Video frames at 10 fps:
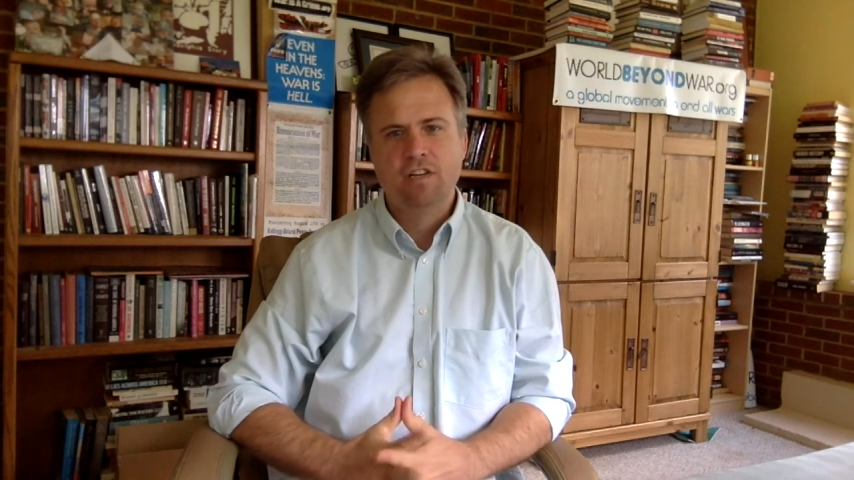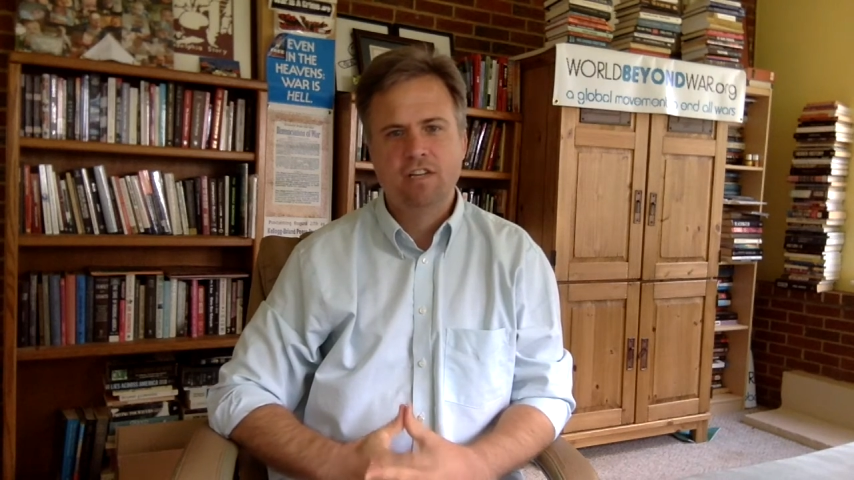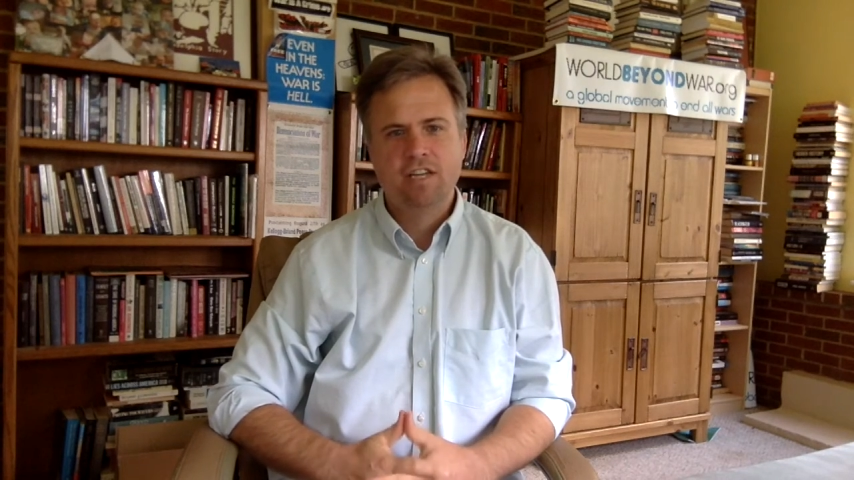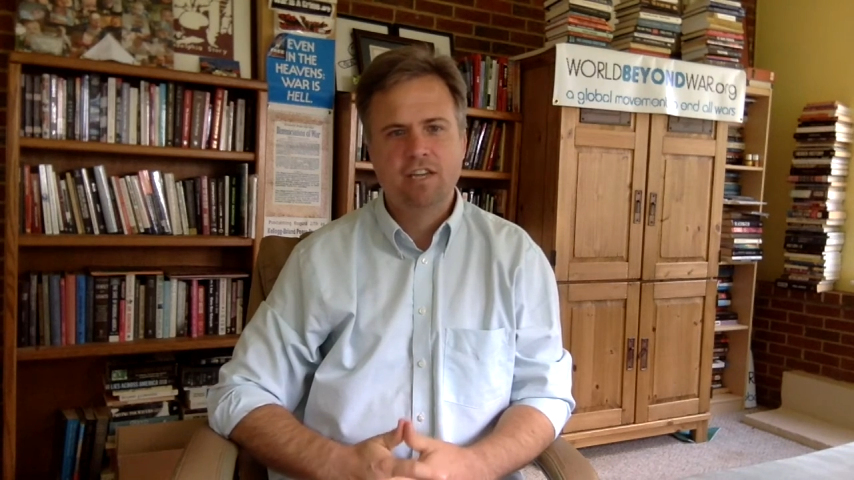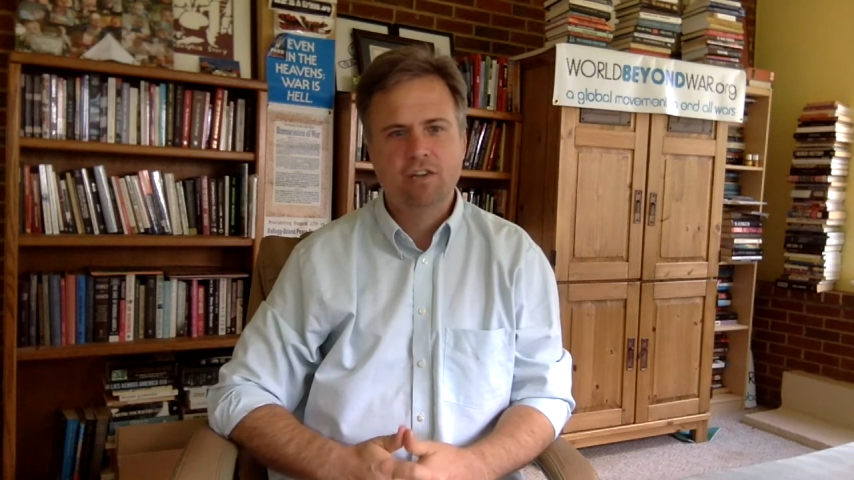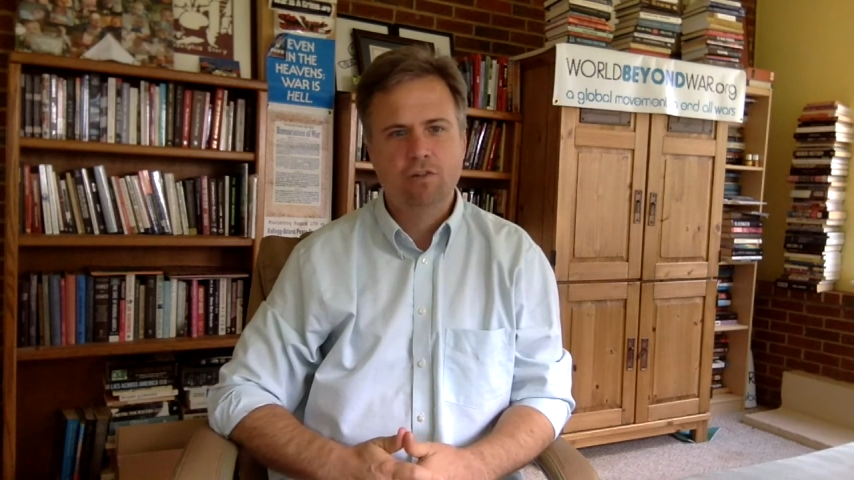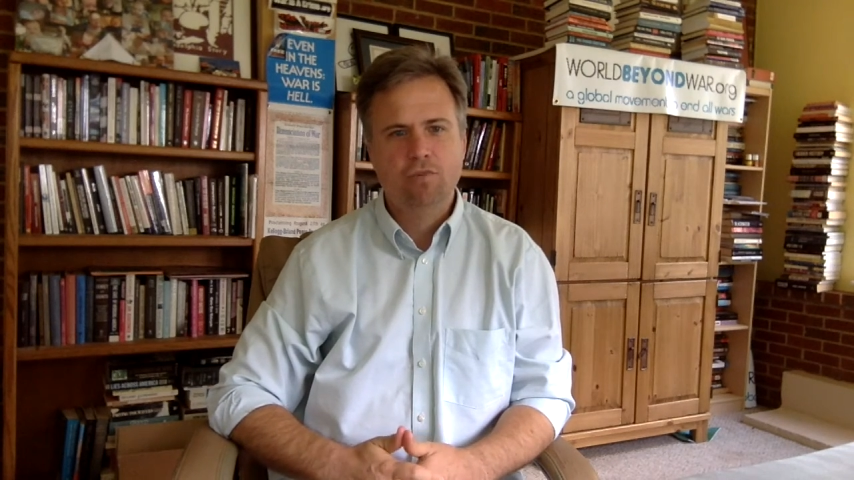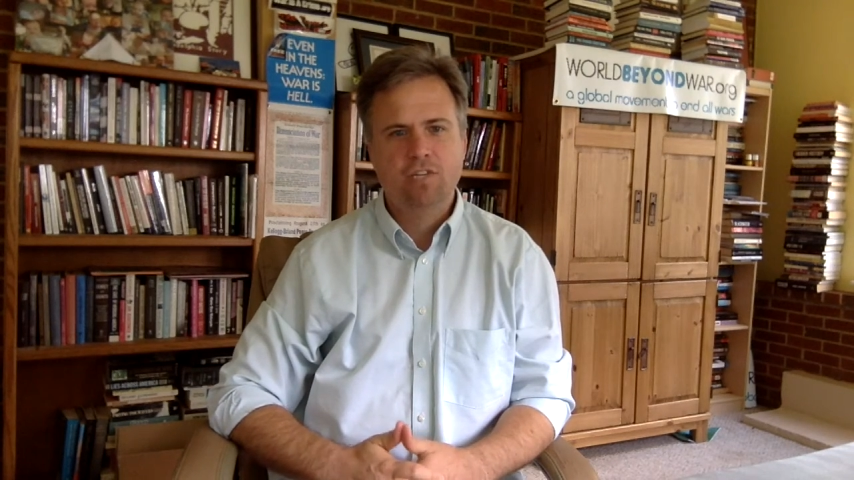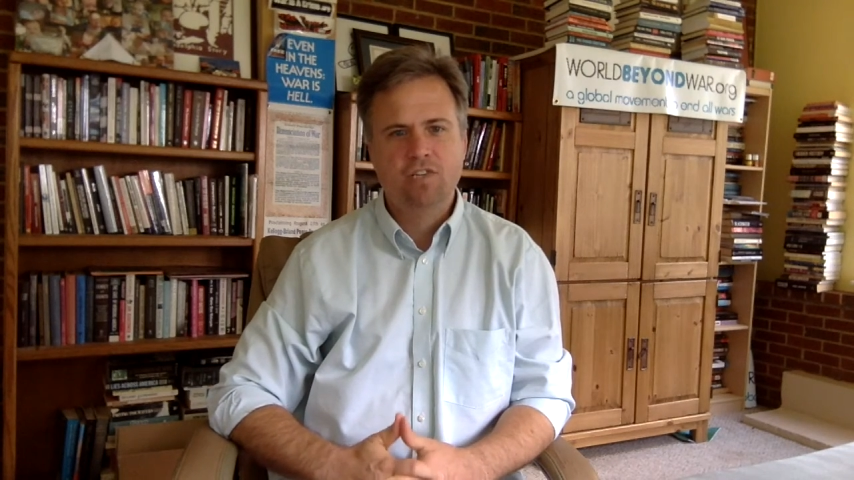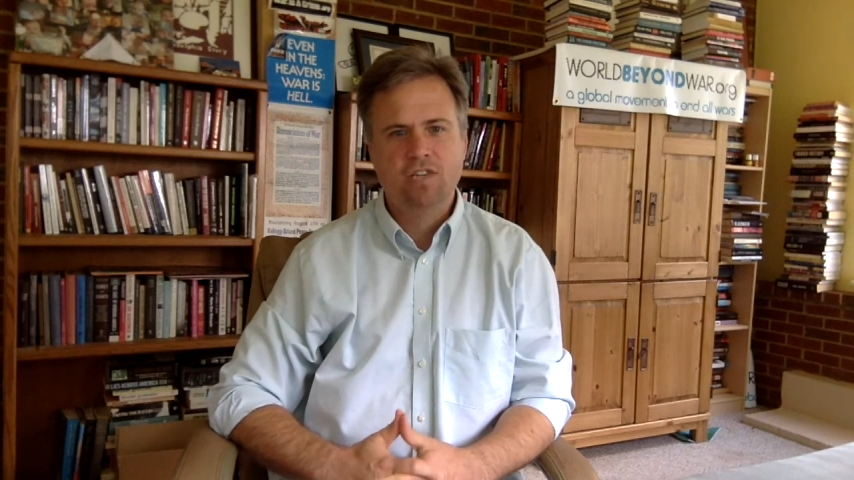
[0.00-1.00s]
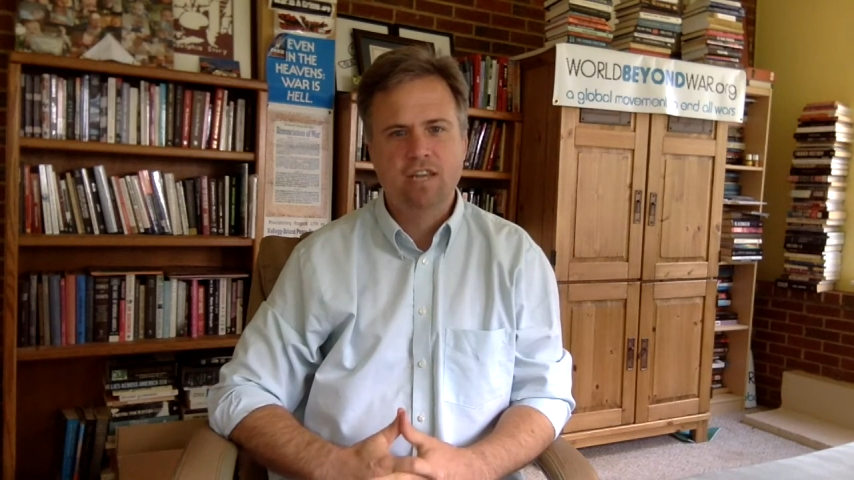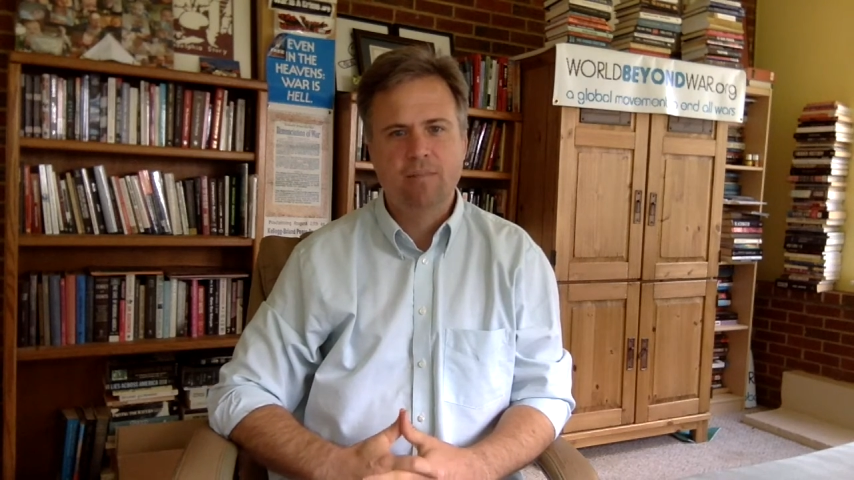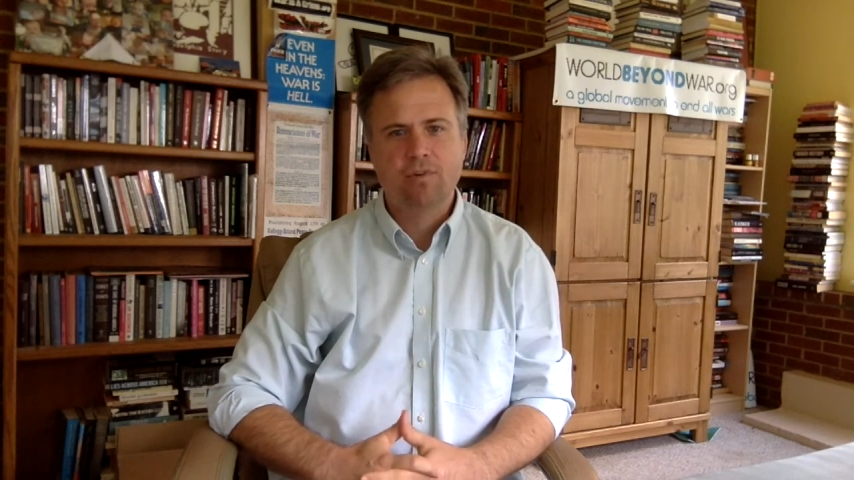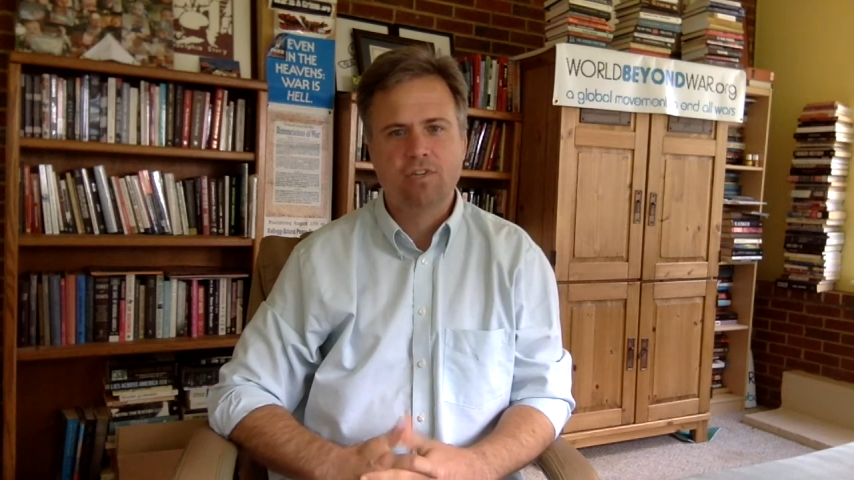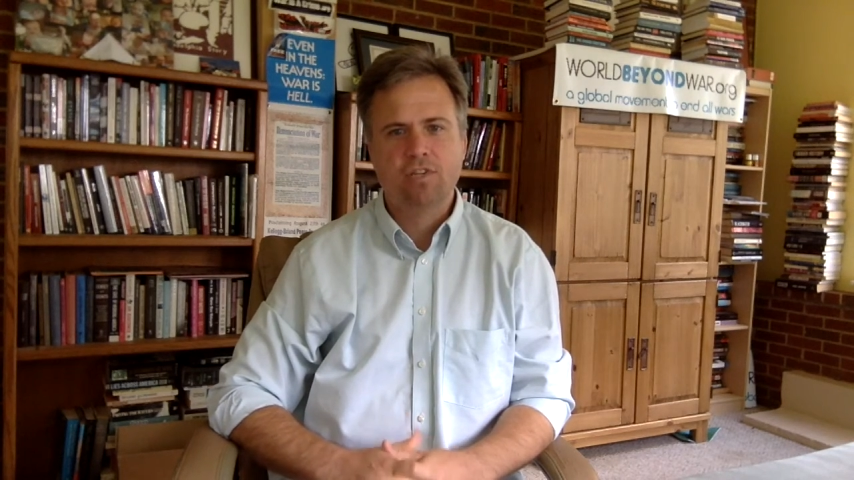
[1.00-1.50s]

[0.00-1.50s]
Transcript: to kill one's neighbors